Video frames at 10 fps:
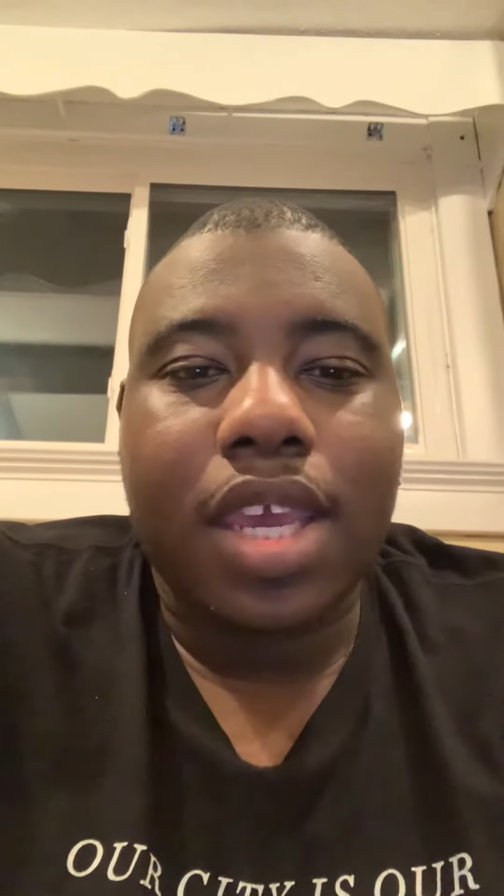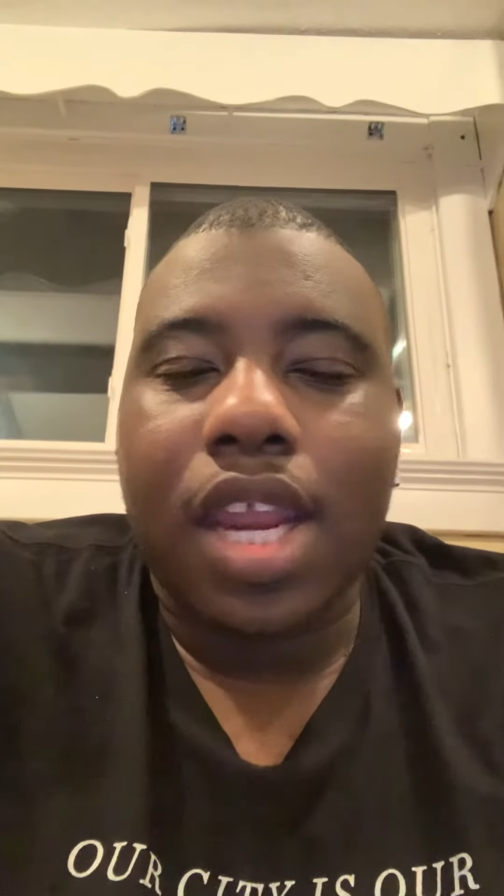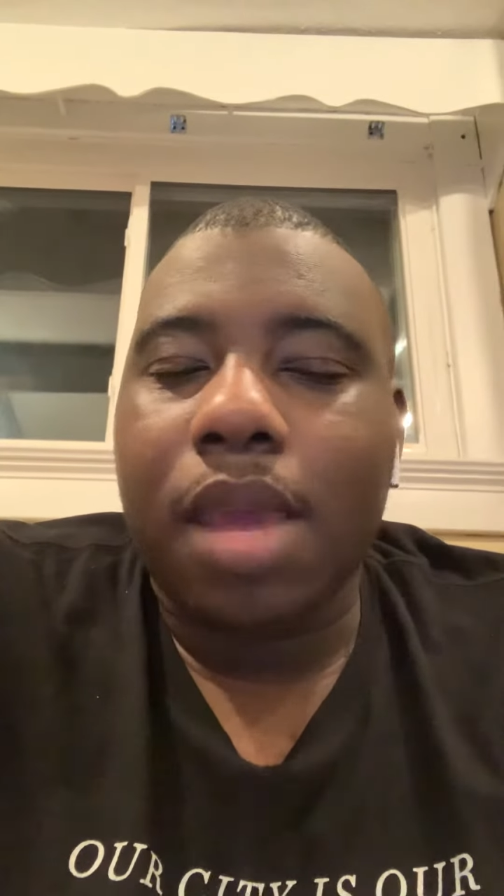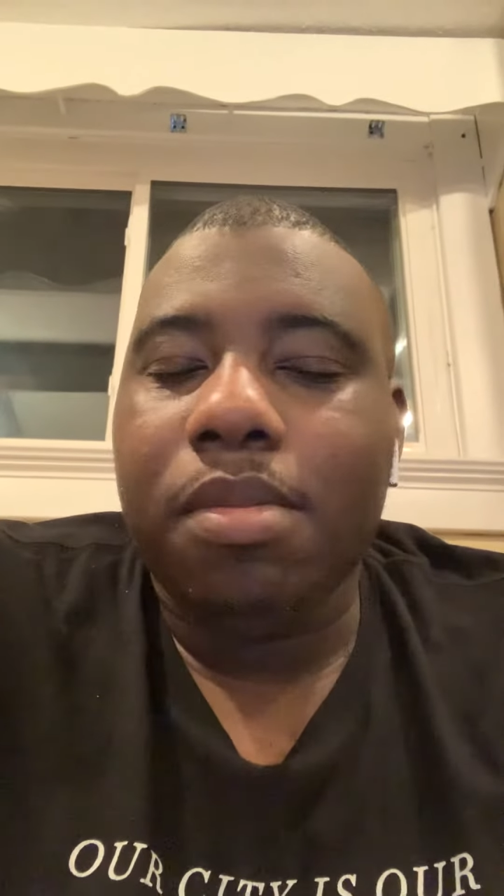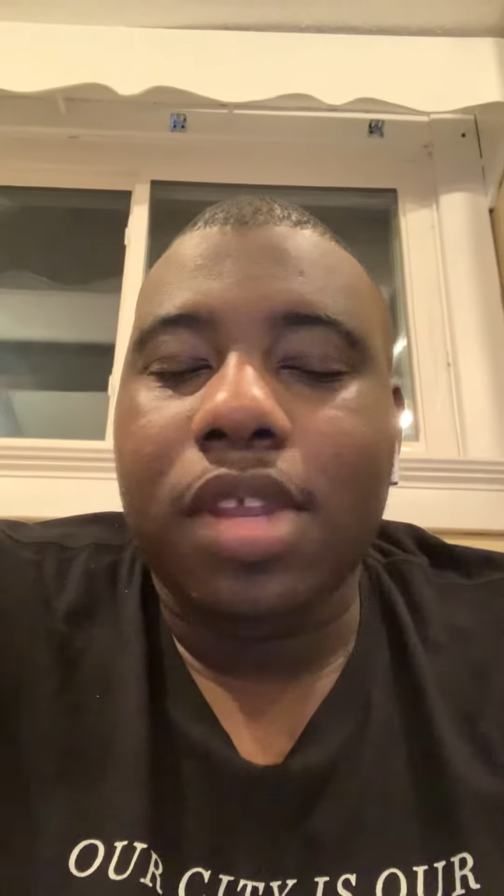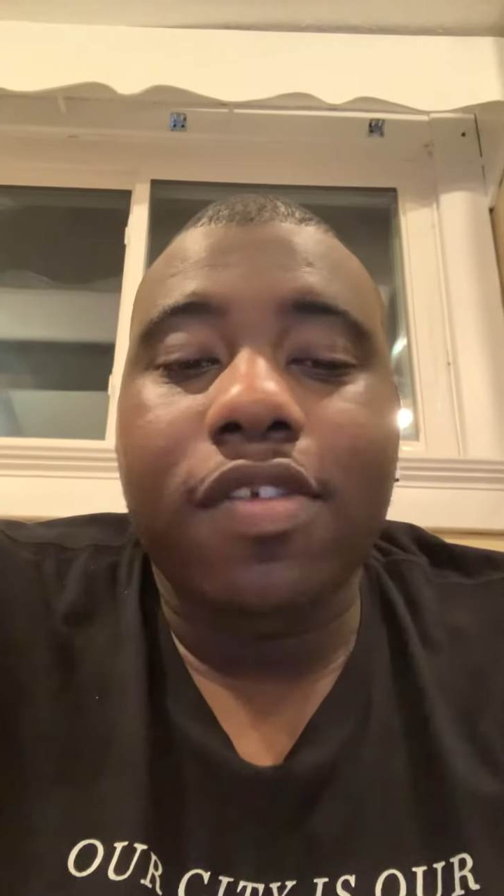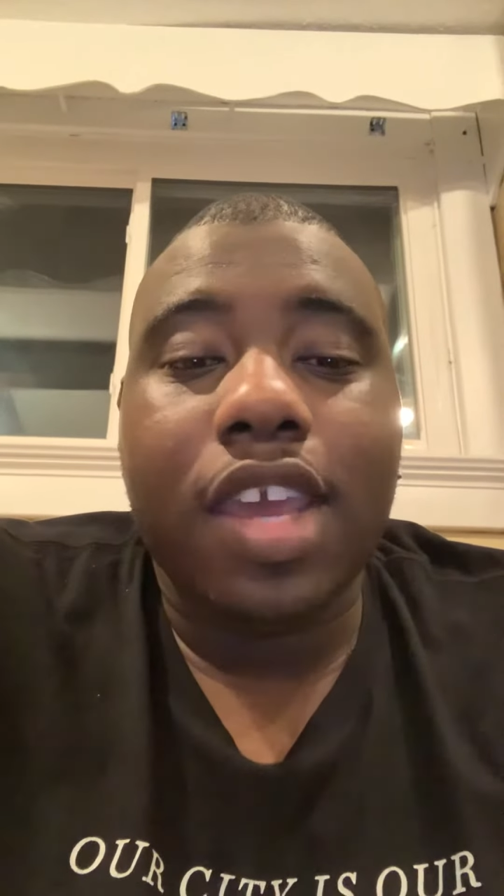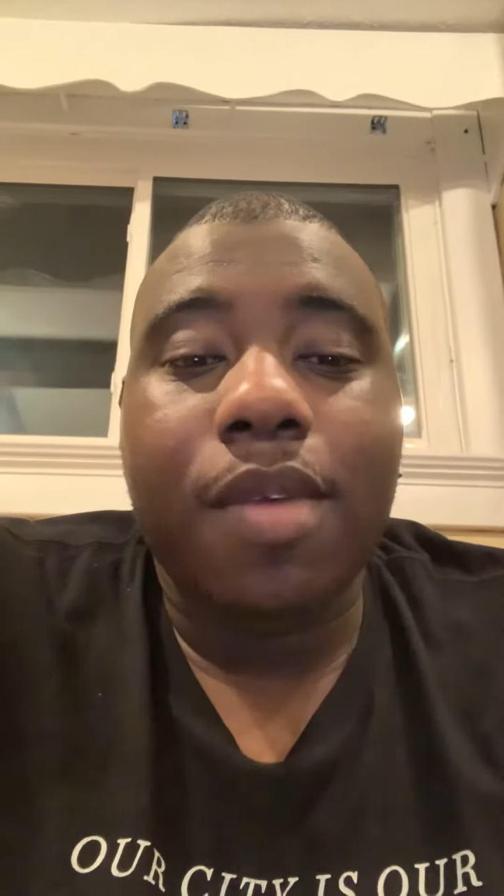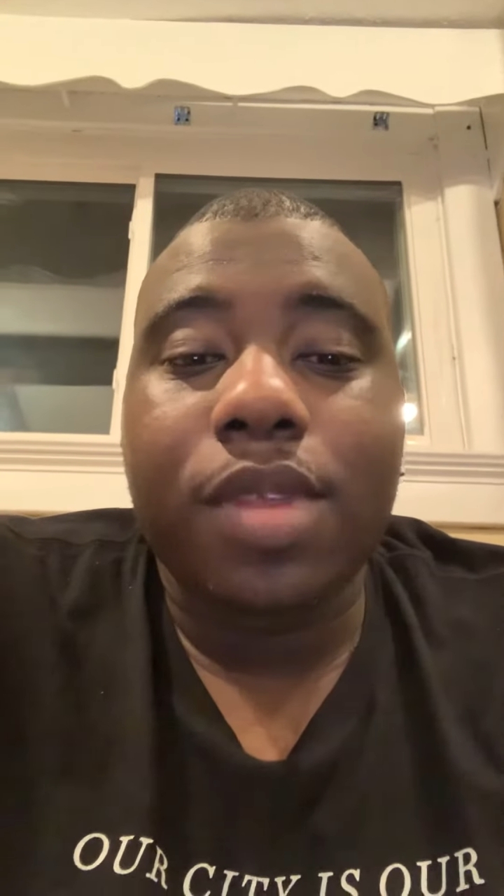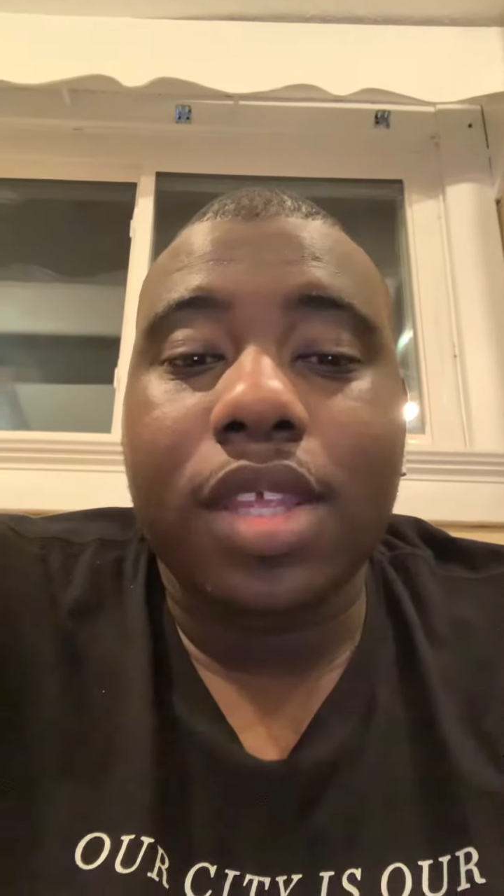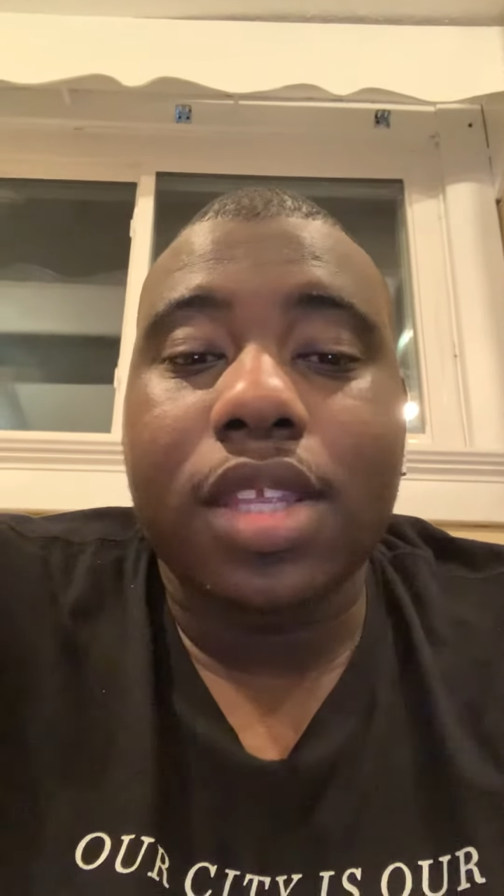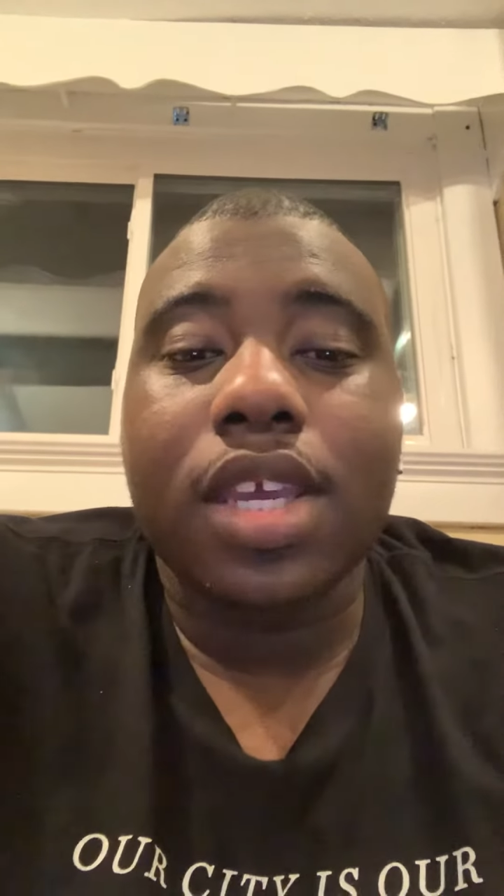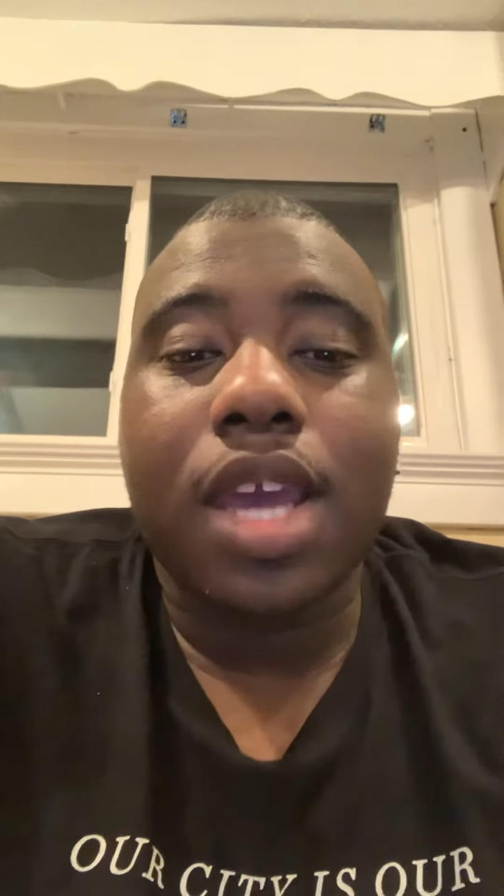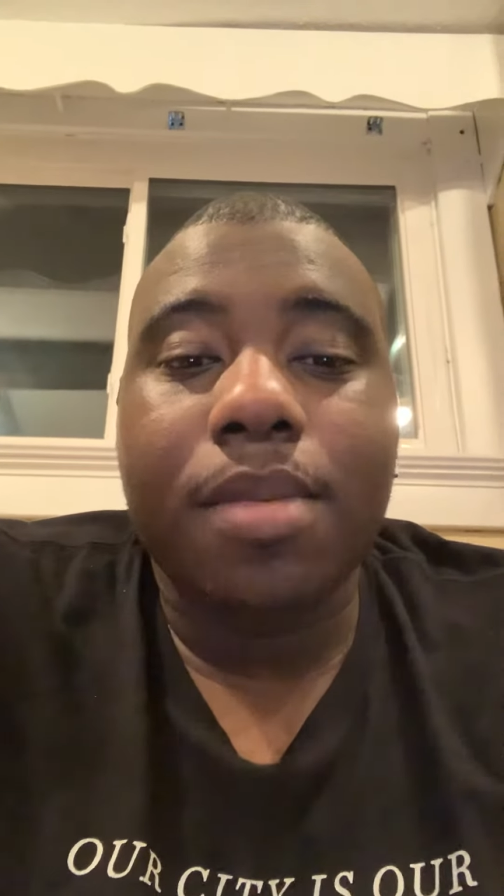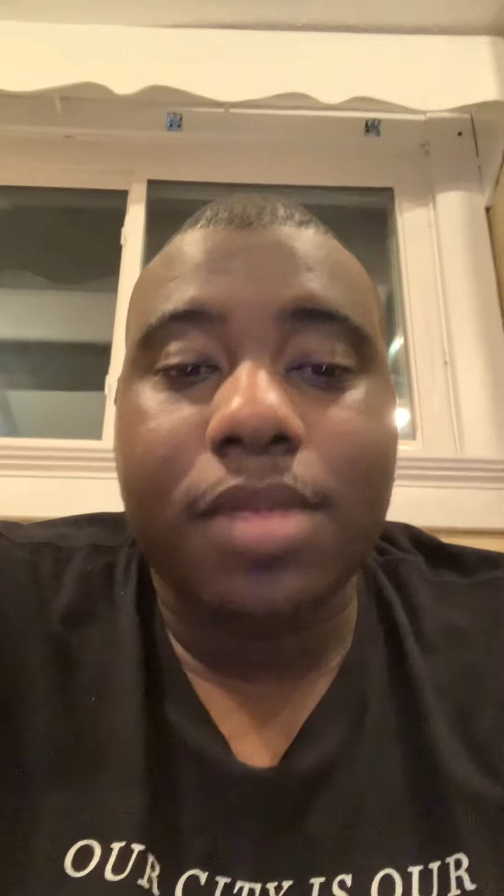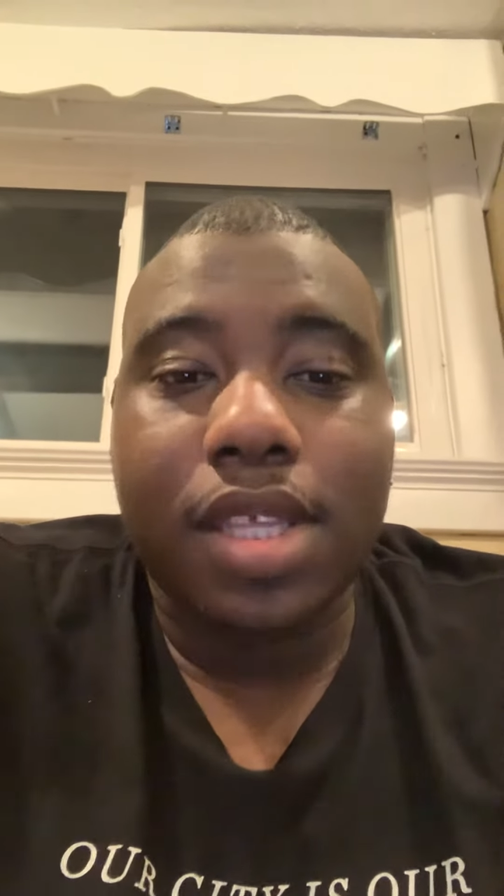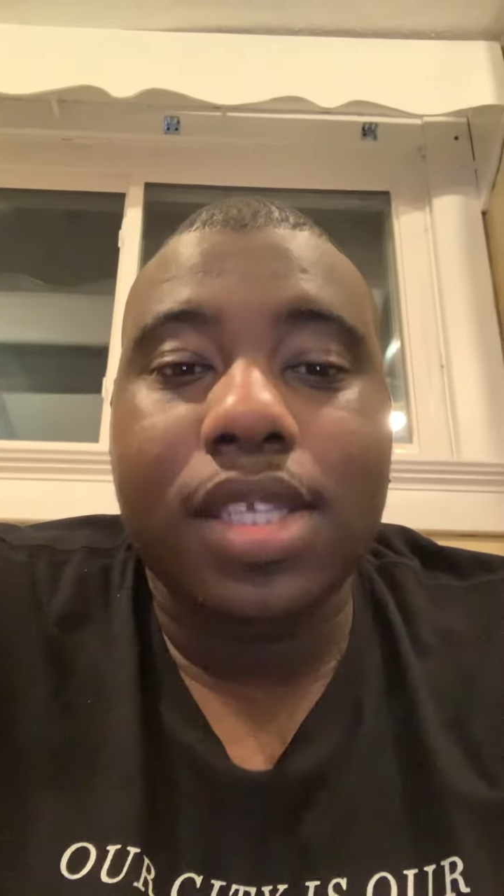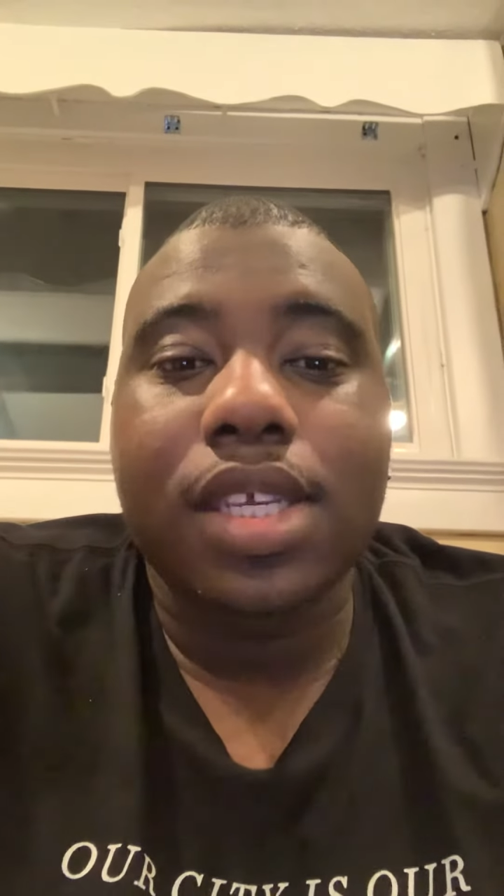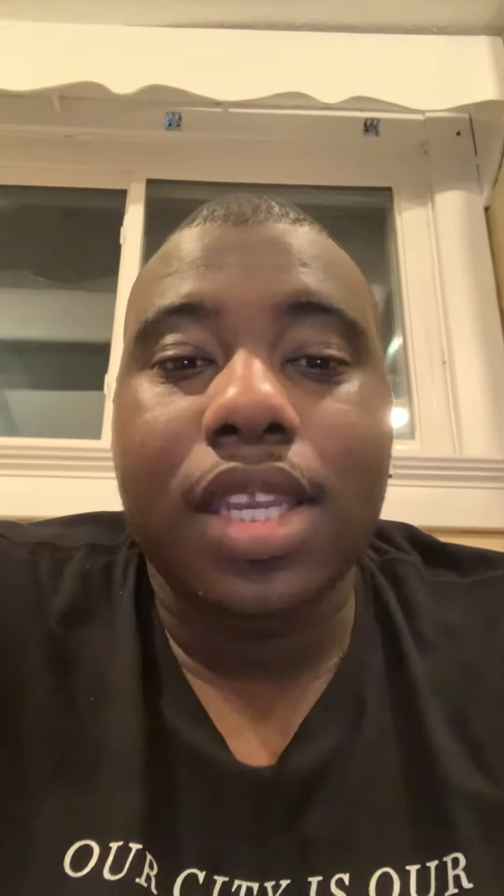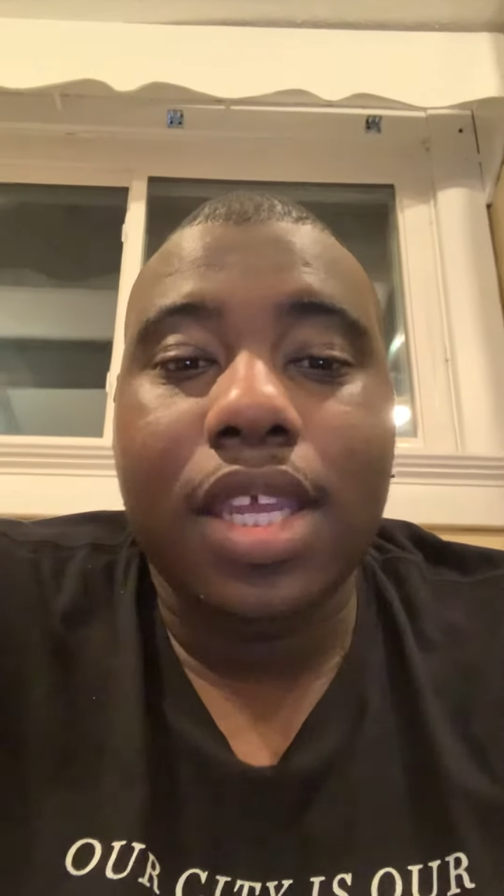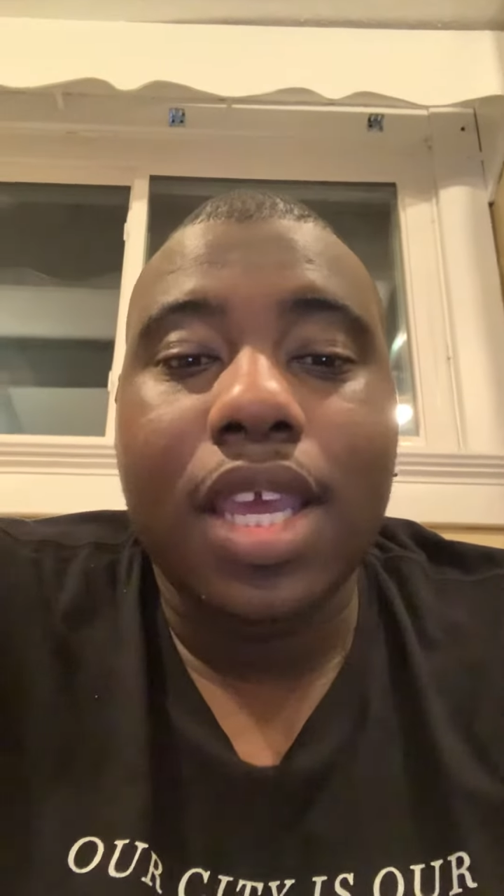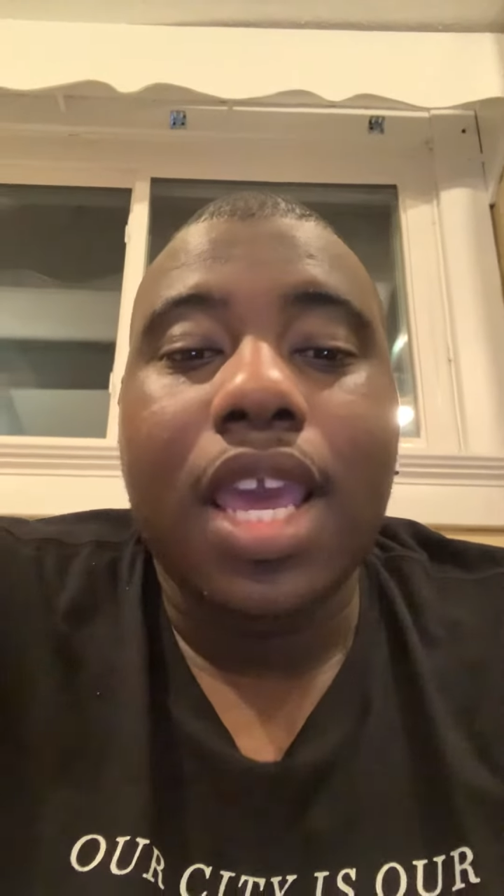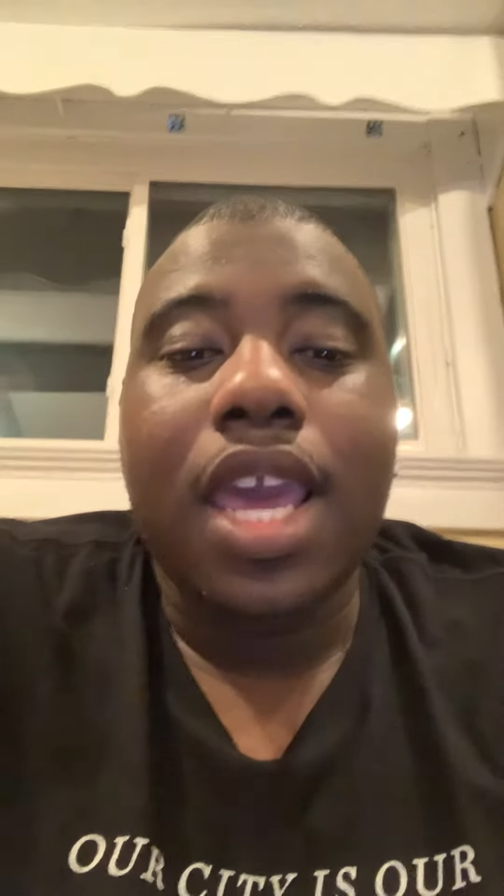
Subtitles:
and I'm leaving everything to come to this city